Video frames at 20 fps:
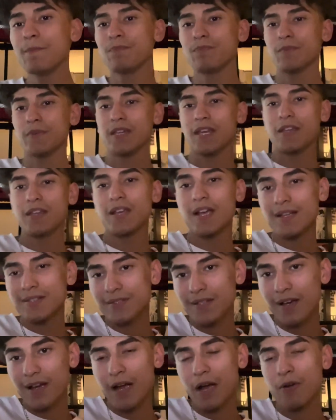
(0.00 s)
But yeah, you guys
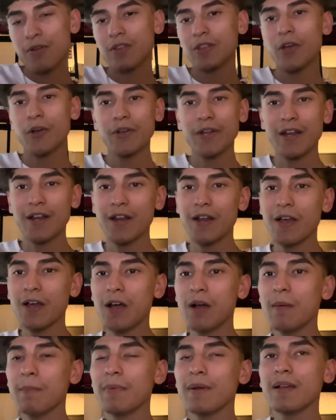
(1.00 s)
saw how we loaded it
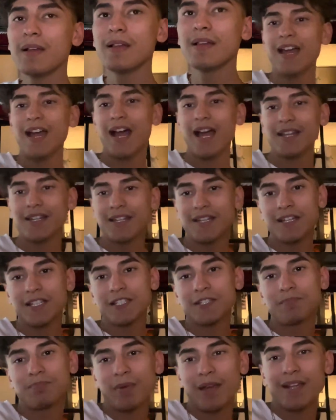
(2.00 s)
up. I didn't
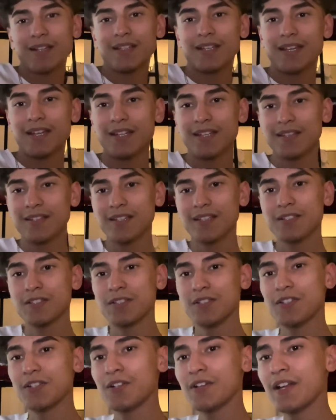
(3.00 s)
expect anything
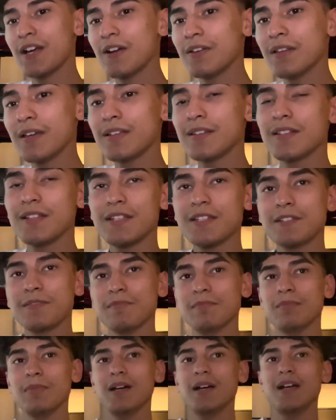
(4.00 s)
to turn out like this,
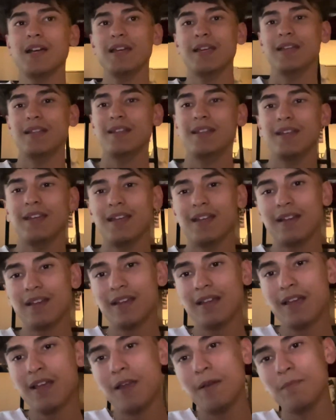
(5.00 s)
but it did.
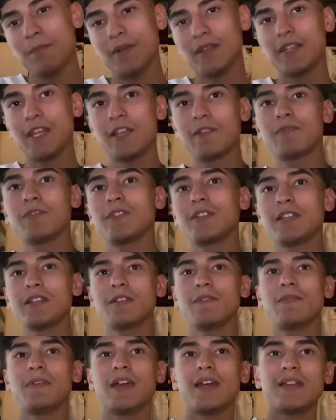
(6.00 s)
But thankfully,
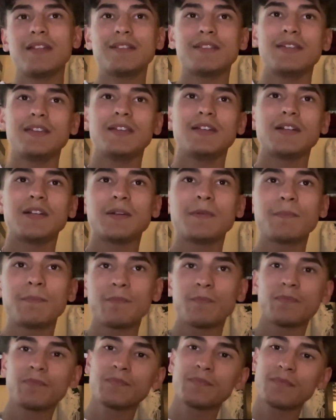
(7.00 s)
the van is here
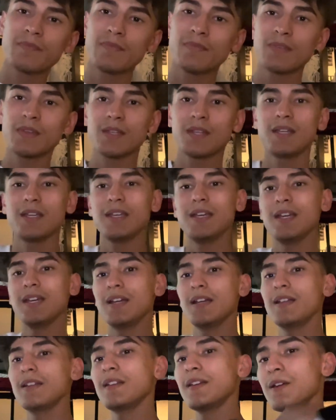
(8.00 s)

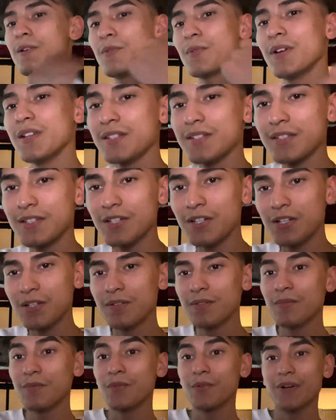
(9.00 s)
and it runs good
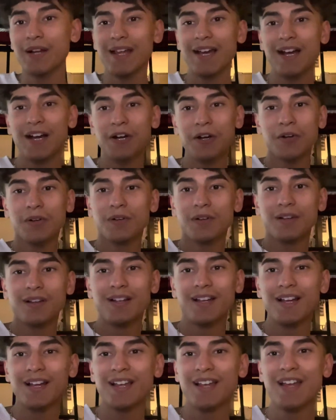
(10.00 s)
for now.
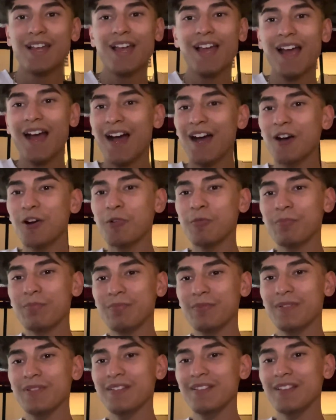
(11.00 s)
I hope
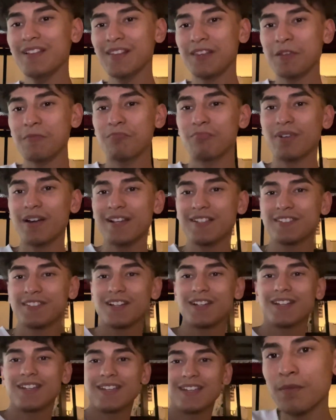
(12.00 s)
nothing breaks
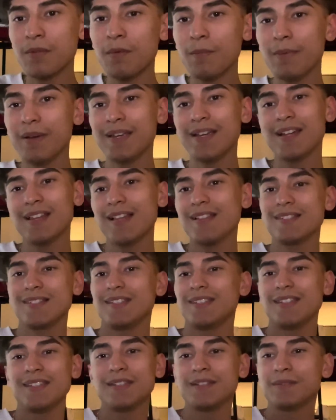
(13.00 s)
on it. But yeah, that's
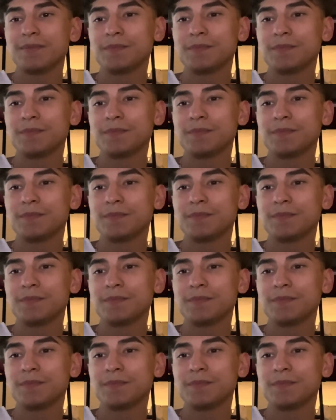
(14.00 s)
it.